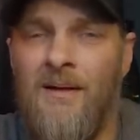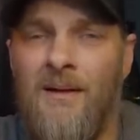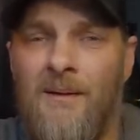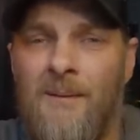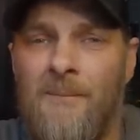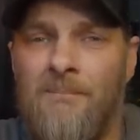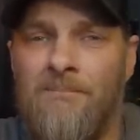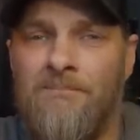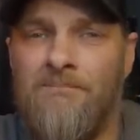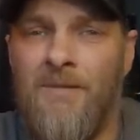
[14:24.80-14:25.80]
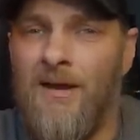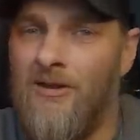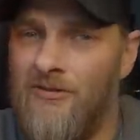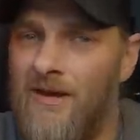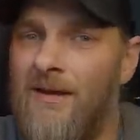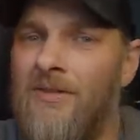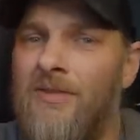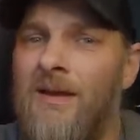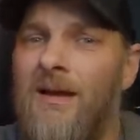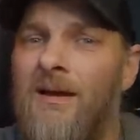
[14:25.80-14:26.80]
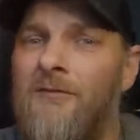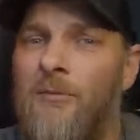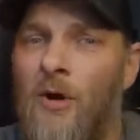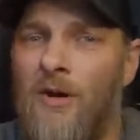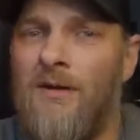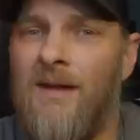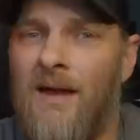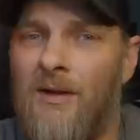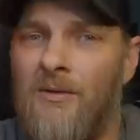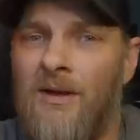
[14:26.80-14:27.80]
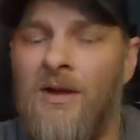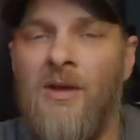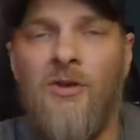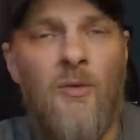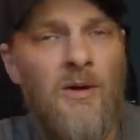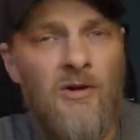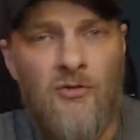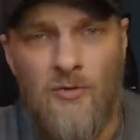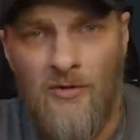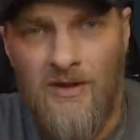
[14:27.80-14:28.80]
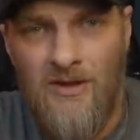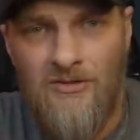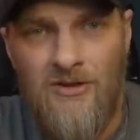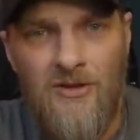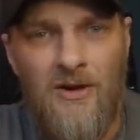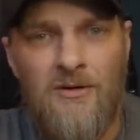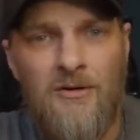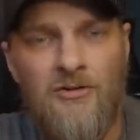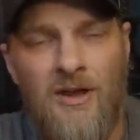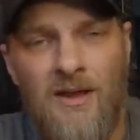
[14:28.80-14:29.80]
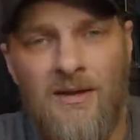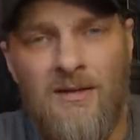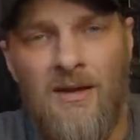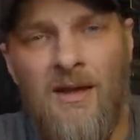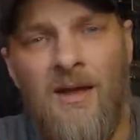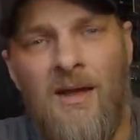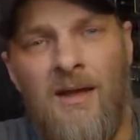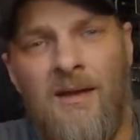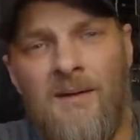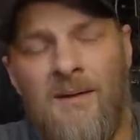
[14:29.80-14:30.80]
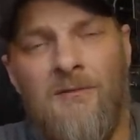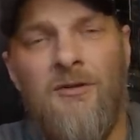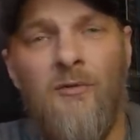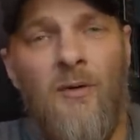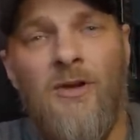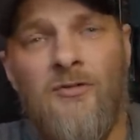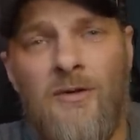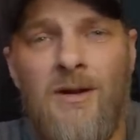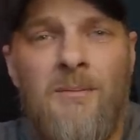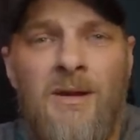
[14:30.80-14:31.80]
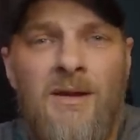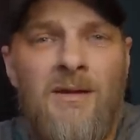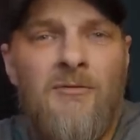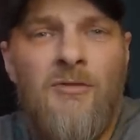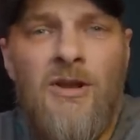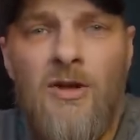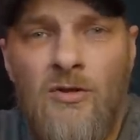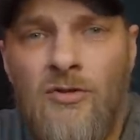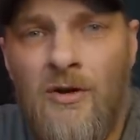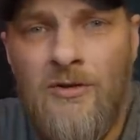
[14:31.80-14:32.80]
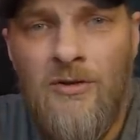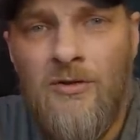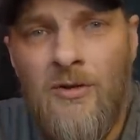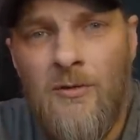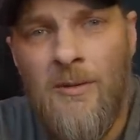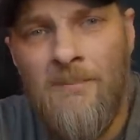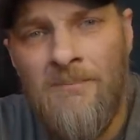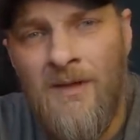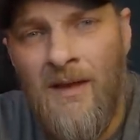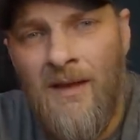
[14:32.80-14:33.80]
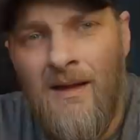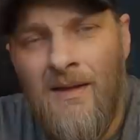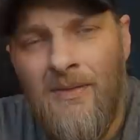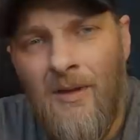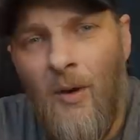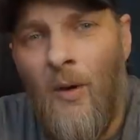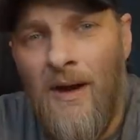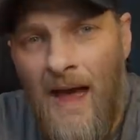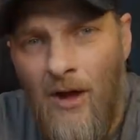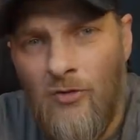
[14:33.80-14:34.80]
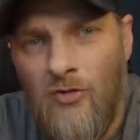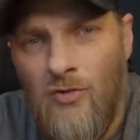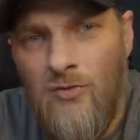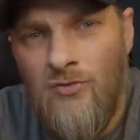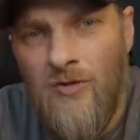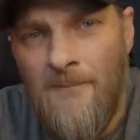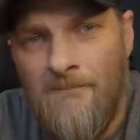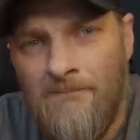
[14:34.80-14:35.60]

Um, like I said, I think I broke it down to where it's really easy to understand. And if you've watched very many videos on YouTube on how-tos,